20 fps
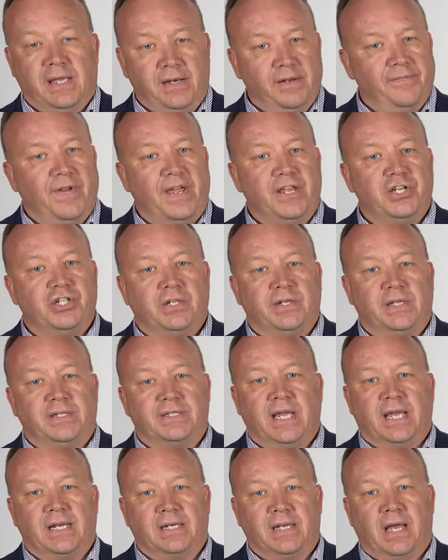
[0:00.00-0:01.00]
Innovation and
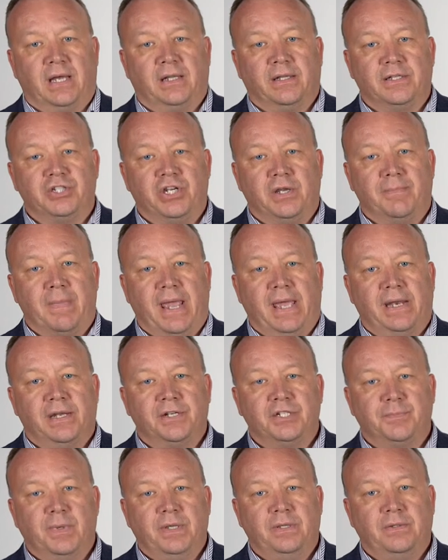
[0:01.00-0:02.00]
Technology
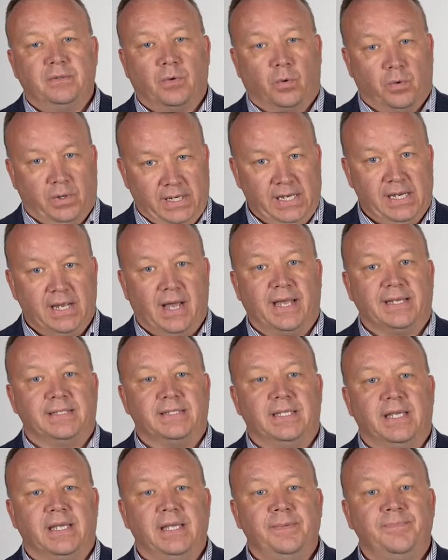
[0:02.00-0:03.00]
Management, or
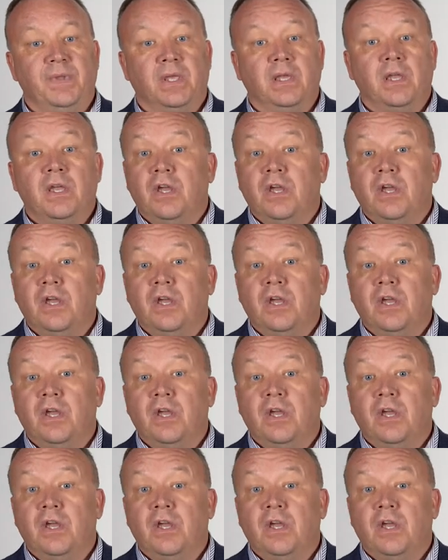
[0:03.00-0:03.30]
EIT,